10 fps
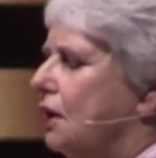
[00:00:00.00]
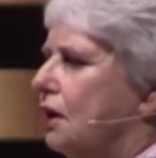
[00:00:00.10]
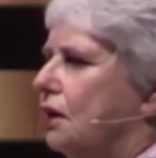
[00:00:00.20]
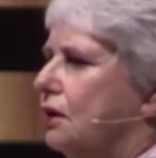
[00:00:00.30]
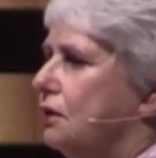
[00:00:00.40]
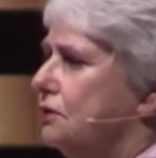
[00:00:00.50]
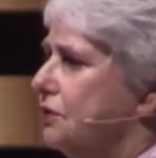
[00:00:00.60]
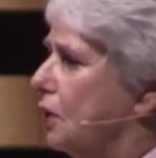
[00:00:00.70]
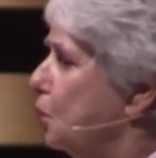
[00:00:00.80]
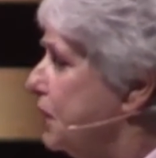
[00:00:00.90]
Uh,
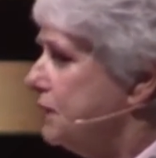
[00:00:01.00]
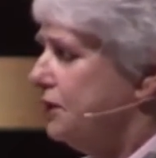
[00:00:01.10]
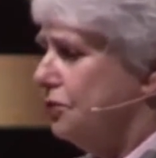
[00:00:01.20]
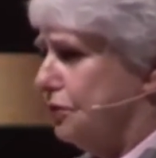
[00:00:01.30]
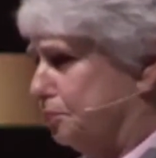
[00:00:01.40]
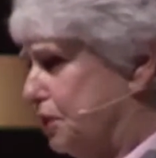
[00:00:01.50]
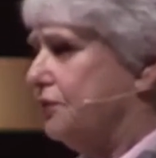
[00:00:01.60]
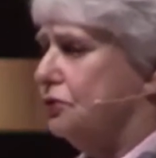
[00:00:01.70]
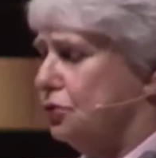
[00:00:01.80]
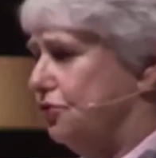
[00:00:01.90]
the, a week later, the
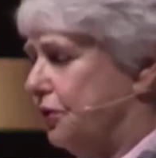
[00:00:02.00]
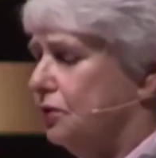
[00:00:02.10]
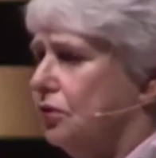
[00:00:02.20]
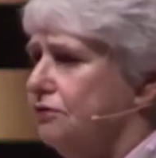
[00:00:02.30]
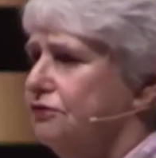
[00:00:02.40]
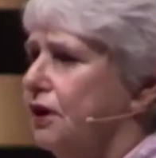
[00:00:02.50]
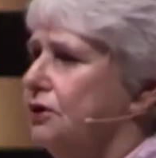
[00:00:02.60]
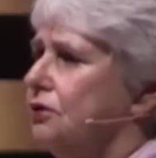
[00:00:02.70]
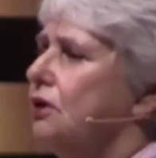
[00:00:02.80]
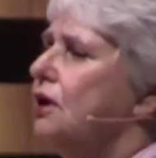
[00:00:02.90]
brother who set her on
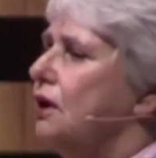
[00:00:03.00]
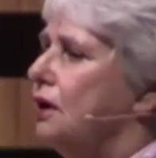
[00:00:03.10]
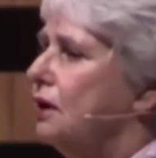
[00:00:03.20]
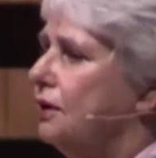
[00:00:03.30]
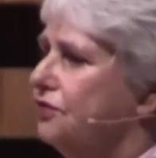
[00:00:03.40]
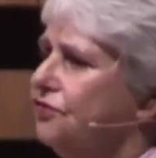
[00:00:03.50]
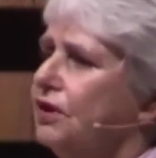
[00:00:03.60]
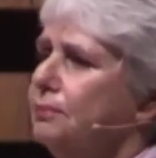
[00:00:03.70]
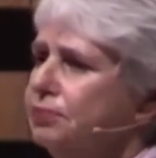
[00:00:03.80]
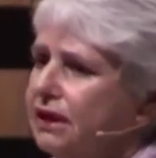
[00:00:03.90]
fire uh, at the
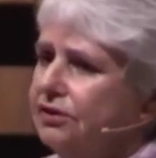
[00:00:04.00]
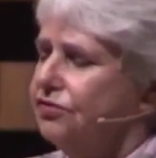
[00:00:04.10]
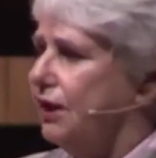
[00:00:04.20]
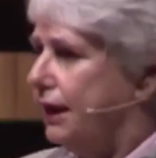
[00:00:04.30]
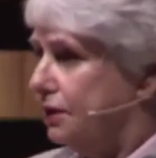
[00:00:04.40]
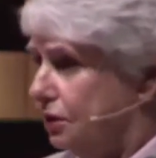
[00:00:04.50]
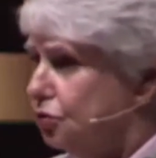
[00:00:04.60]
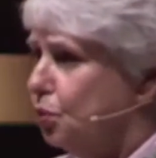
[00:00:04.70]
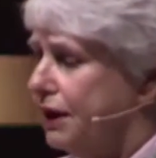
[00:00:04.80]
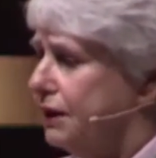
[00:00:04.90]
same place, they had
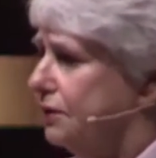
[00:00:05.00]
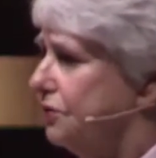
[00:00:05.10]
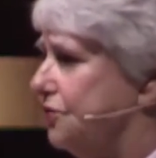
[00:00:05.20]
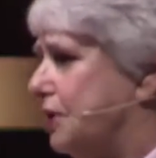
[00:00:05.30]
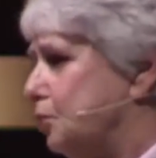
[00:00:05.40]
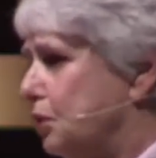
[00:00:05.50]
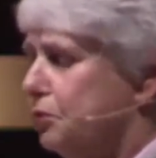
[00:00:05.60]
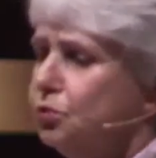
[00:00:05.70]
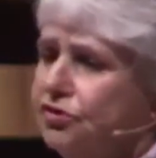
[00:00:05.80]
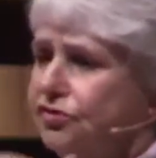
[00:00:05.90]
his wedding, and the same
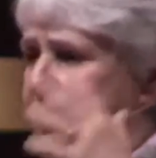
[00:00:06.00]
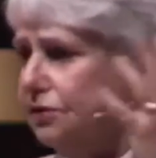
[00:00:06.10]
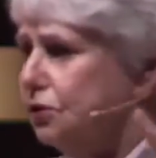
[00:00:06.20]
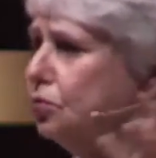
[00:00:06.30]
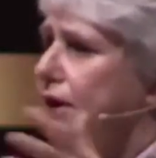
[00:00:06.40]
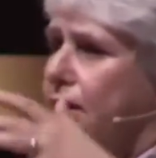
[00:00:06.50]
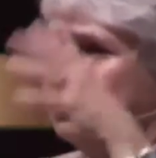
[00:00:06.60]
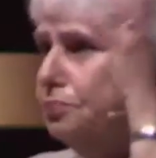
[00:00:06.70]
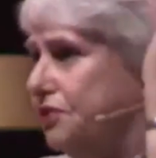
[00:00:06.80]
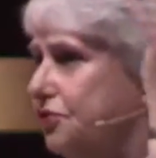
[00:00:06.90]
women were standing around
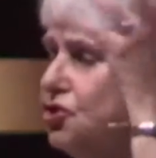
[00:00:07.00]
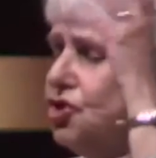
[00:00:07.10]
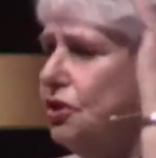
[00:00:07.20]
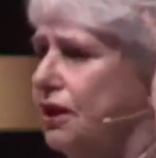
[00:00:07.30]
and beseeching the